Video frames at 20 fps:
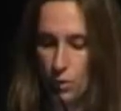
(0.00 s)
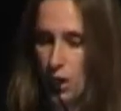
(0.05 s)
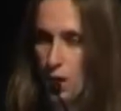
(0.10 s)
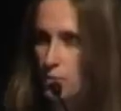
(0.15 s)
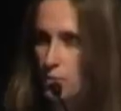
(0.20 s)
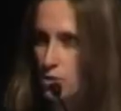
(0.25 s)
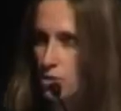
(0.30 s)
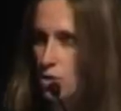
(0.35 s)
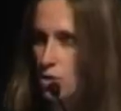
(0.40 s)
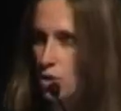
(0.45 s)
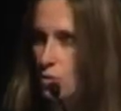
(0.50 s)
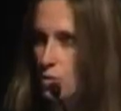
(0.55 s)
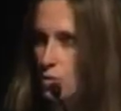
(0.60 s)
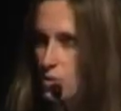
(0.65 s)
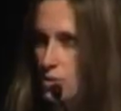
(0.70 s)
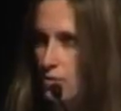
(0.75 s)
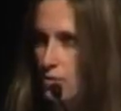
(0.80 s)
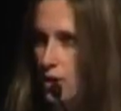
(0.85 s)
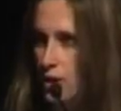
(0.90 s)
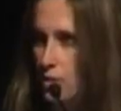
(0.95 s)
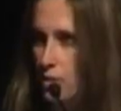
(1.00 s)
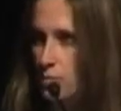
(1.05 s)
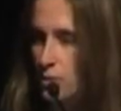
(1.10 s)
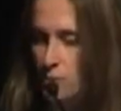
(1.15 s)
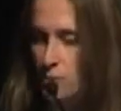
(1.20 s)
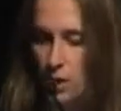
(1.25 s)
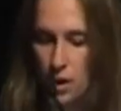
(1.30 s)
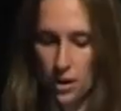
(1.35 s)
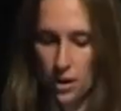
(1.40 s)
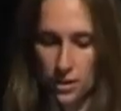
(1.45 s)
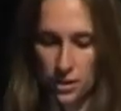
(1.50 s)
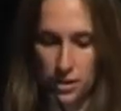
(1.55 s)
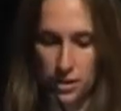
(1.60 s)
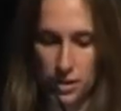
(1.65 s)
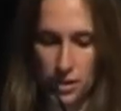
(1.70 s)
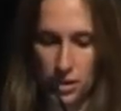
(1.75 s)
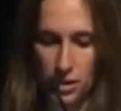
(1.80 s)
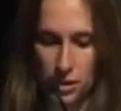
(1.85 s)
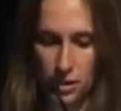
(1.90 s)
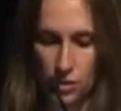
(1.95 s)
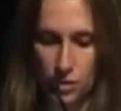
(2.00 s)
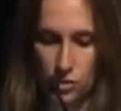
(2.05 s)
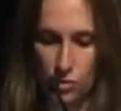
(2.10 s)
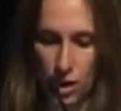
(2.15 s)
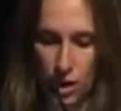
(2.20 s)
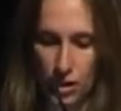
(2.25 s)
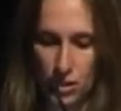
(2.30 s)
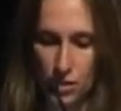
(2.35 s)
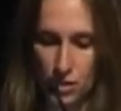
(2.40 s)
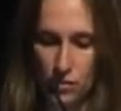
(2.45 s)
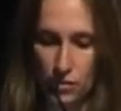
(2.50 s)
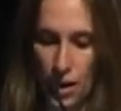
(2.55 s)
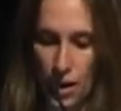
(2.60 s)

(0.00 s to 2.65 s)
Obama's Global Development Policy Directive